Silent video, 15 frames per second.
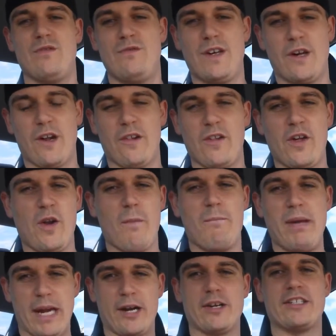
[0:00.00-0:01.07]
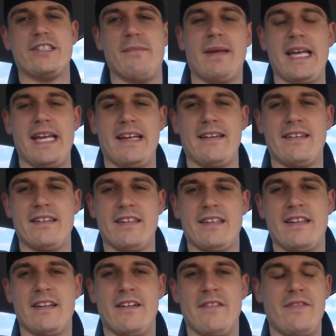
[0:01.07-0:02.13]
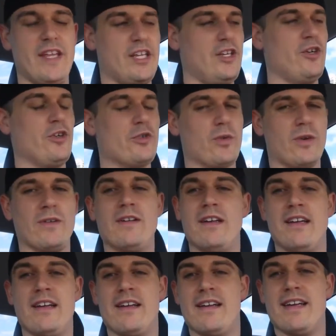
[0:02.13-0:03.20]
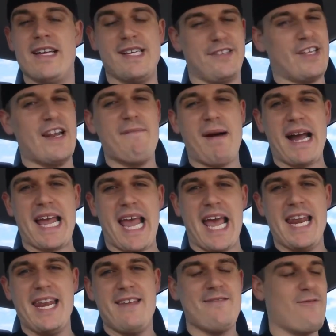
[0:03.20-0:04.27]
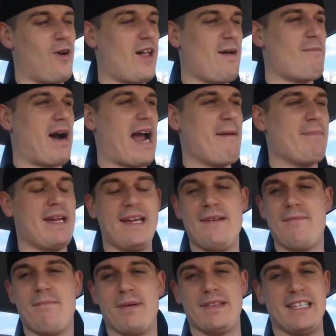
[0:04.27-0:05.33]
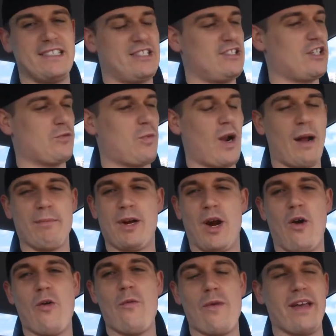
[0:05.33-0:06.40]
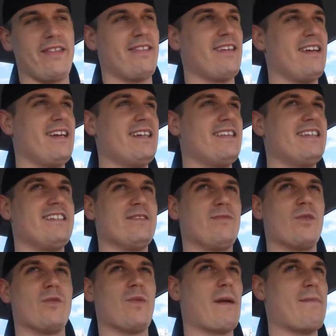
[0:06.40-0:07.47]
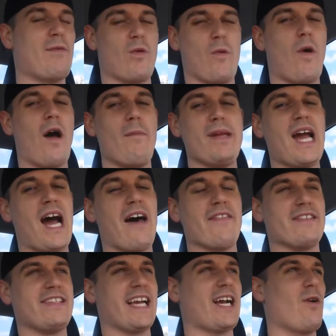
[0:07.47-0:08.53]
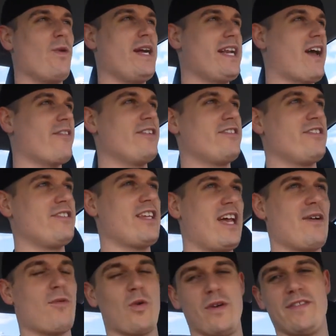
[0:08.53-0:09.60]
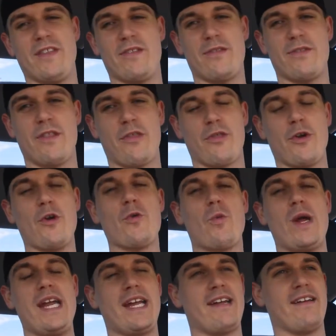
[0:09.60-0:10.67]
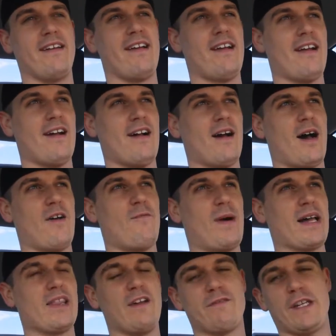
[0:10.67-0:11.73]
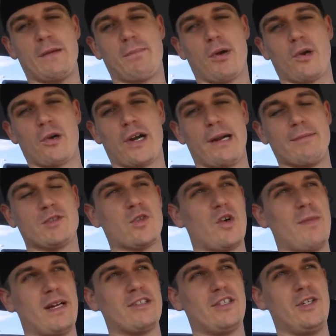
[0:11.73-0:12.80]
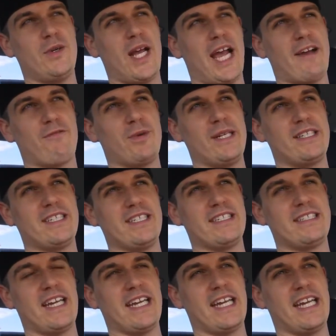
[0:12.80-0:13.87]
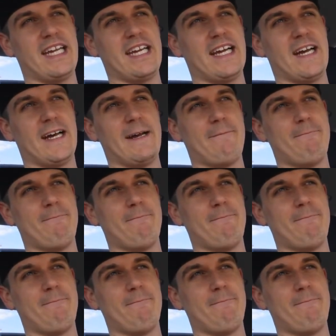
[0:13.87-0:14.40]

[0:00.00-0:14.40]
felt a little bigger to me than usual. Is it in my head? Well, it might be, but this is just what I'm going with. We're well beyond the second week now. This is we're in the third week of my lifting program, so we're about 2.5 weeks into taking